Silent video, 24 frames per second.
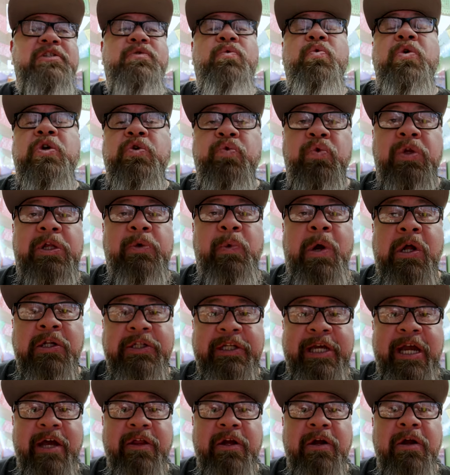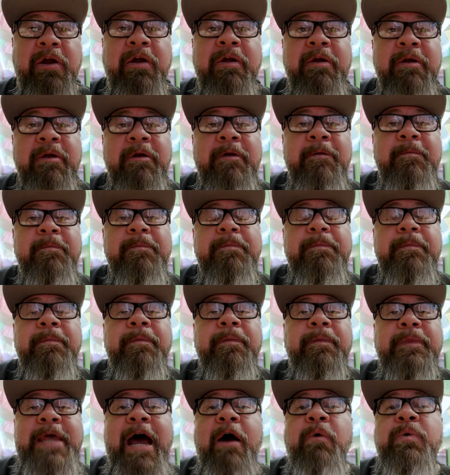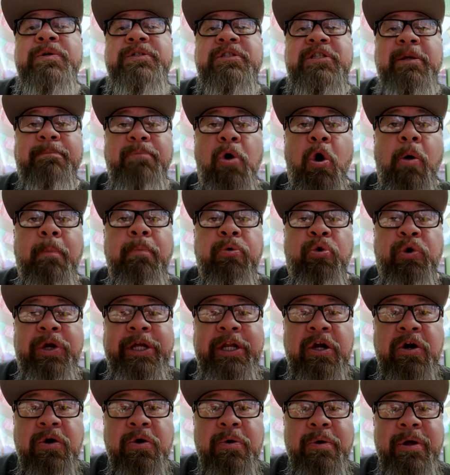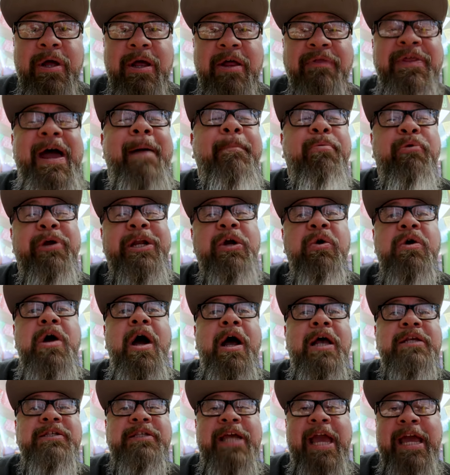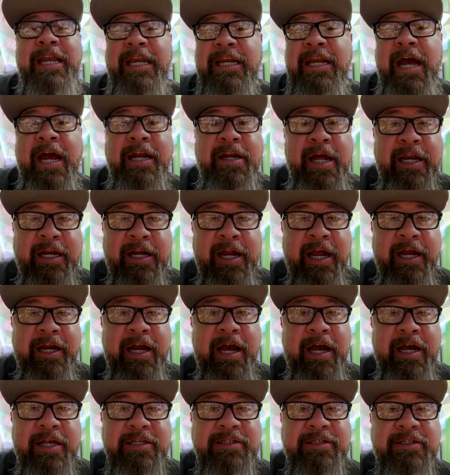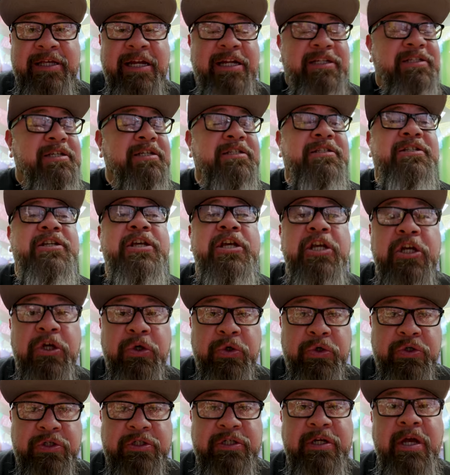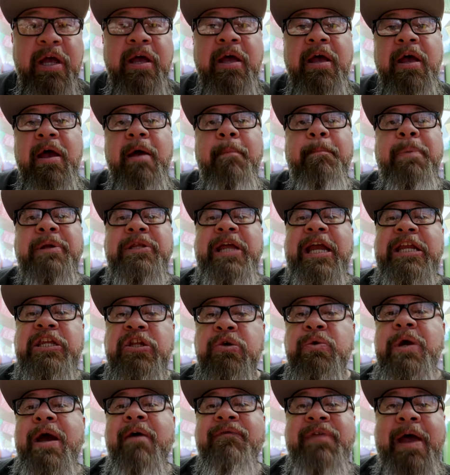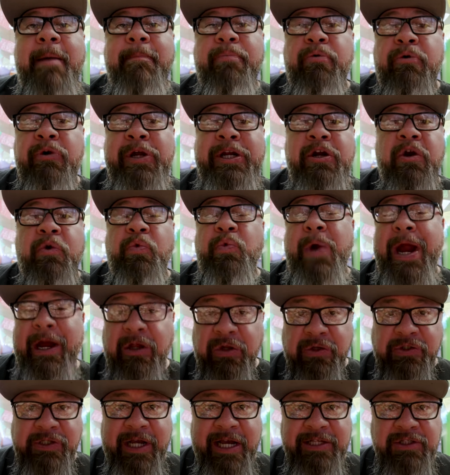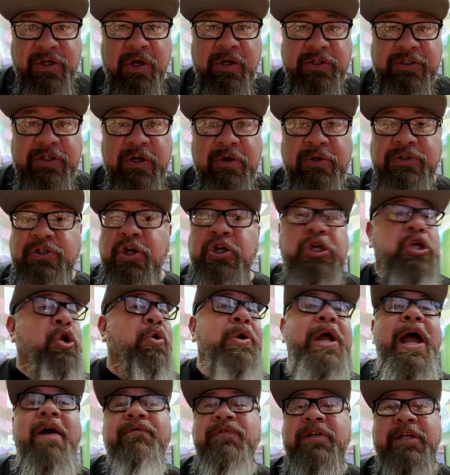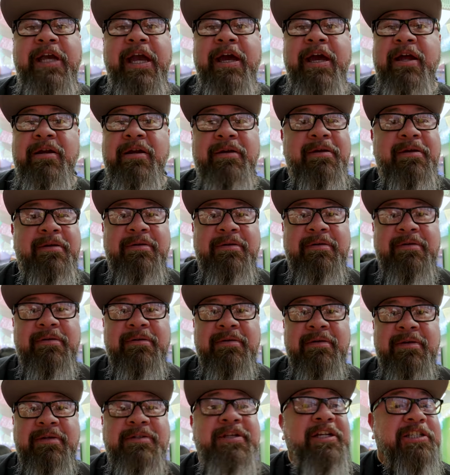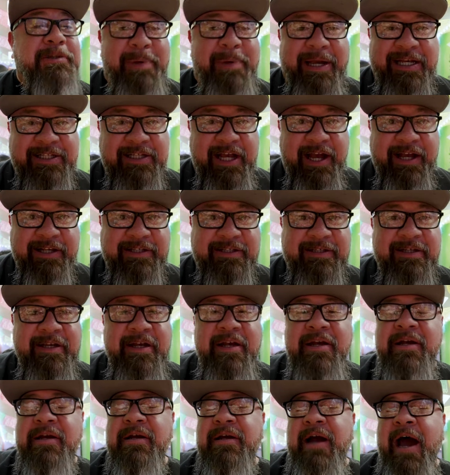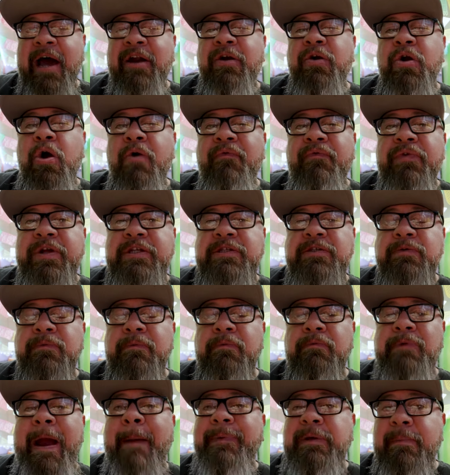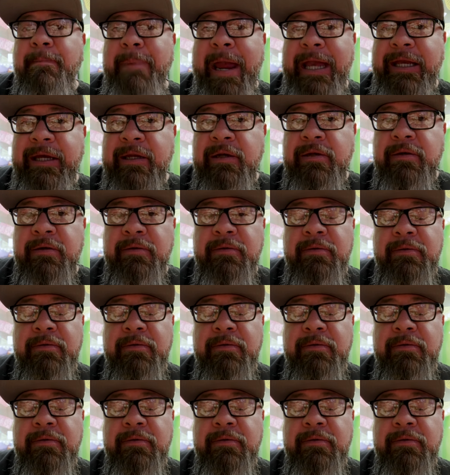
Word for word: just worked really well together. That was the Bolt burrito. That burrito costs $89.99, guys, and it's just huge. But they do have that burrito in regular size also, so you don't have to get such a big size. I don't know if it's wrapped in bacon,